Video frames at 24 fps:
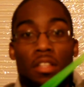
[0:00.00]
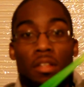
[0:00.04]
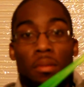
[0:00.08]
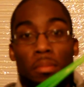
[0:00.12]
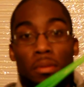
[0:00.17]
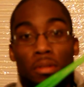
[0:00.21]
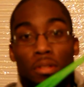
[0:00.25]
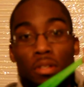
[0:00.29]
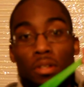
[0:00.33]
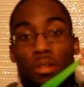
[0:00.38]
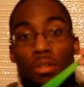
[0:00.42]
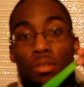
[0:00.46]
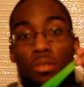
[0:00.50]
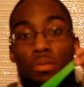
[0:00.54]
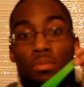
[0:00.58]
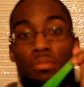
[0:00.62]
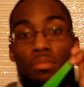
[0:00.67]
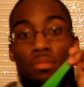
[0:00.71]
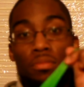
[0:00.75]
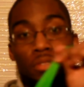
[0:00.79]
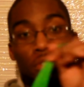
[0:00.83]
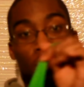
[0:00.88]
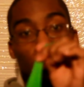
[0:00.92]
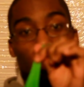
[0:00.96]
The
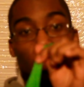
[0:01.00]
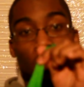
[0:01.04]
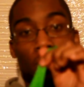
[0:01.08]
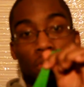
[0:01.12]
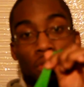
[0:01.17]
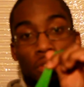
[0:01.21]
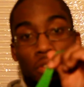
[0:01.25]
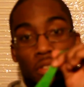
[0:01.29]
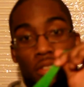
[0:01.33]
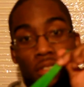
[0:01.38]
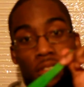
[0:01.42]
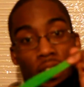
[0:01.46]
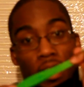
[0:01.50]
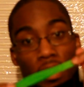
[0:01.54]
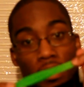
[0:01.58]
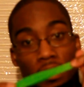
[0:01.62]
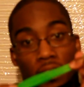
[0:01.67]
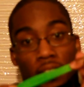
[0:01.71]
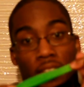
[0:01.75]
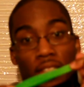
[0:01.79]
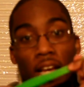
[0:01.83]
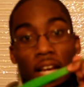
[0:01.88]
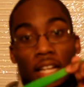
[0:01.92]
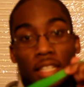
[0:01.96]
balloon serves as
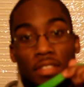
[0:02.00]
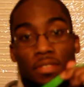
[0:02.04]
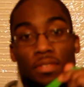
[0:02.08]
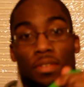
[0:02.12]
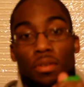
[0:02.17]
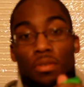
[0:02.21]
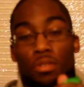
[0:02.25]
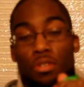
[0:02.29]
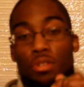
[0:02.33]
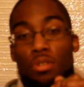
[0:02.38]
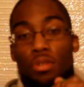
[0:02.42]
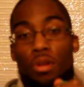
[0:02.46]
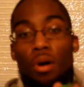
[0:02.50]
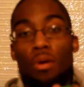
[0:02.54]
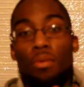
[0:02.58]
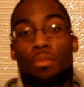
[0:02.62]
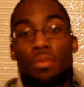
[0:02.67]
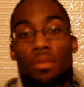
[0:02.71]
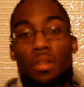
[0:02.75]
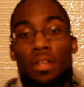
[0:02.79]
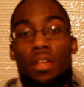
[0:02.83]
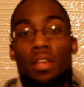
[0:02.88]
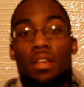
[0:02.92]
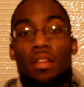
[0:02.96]
the saxophone. You
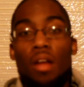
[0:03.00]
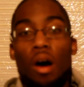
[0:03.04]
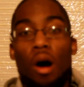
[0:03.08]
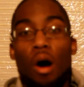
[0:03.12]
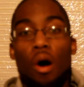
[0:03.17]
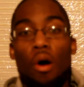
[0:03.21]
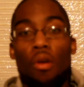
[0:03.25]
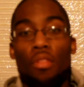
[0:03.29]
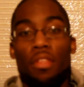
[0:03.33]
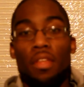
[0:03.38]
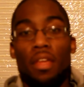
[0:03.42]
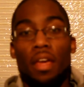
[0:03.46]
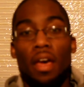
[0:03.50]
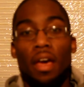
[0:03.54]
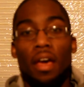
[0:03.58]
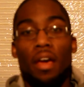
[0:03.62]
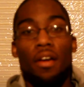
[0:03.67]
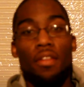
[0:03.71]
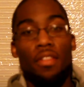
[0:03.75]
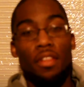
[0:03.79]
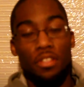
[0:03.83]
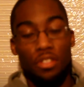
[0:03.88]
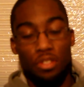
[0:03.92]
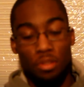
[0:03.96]
don't need all the
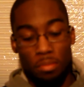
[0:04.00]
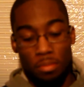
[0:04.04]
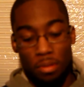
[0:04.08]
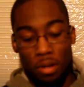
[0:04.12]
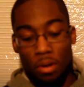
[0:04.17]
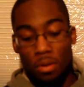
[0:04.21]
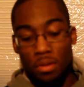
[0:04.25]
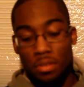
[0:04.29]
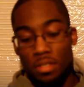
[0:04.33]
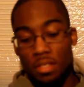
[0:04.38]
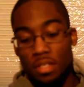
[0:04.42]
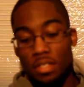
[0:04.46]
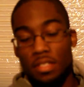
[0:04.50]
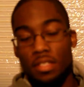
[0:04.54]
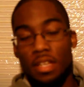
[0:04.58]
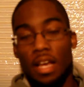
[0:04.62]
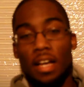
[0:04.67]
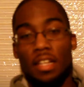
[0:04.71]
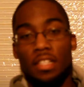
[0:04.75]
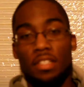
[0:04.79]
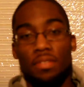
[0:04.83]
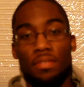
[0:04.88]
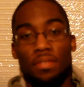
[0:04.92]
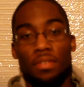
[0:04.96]
air that you blow into the
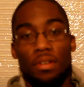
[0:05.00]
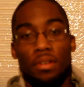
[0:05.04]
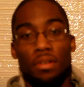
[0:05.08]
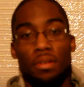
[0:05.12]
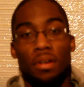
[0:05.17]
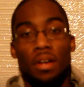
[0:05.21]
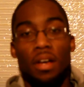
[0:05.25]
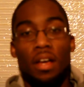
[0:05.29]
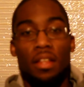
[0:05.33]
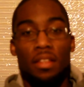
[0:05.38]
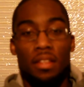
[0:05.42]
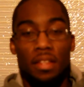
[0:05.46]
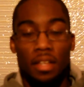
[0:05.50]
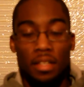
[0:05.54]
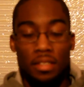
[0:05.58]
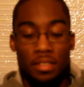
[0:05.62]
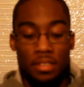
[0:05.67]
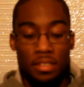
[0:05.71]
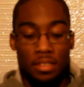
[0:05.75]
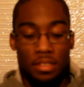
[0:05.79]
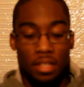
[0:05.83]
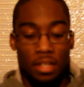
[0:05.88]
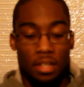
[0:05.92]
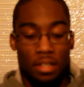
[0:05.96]
saxophone
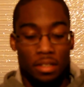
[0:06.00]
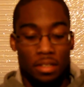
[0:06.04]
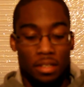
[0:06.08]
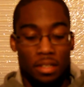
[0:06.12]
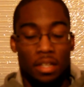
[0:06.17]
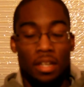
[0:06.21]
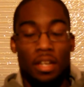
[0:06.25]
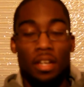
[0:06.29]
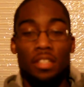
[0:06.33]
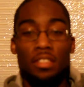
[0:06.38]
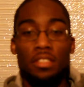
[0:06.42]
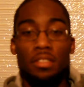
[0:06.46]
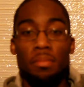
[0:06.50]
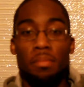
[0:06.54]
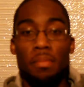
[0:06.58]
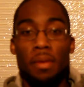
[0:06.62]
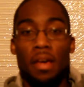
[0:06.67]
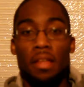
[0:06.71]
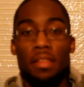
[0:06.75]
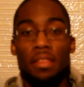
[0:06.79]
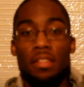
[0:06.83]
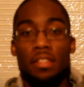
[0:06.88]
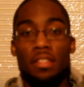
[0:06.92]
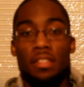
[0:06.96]
necessarily to
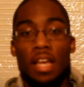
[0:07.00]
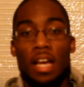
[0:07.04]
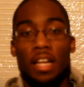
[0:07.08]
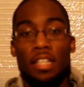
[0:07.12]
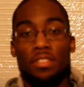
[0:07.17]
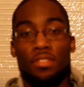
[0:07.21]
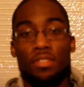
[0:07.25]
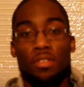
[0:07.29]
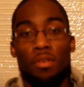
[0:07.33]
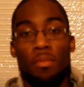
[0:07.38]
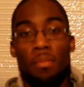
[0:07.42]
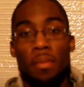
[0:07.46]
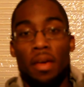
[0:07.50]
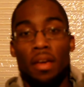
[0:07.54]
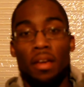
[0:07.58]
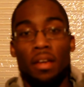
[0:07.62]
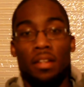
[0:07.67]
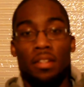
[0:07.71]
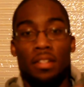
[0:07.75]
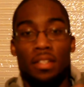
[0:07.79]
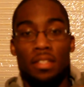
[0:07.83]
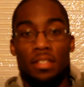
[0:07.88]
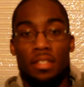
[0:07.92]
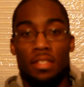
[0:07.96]
make the saxophone make
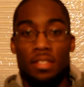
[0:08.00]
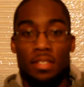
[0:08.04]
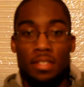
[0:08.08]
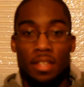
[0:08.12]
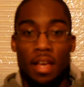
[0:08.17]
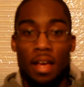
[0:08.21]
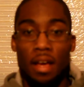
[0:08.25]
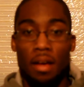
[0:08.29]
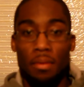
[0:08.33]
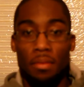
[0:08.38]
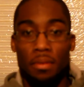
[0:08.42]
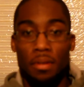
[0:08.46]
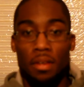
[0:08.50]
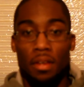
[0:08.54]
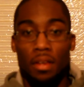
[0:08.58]
a decent sound.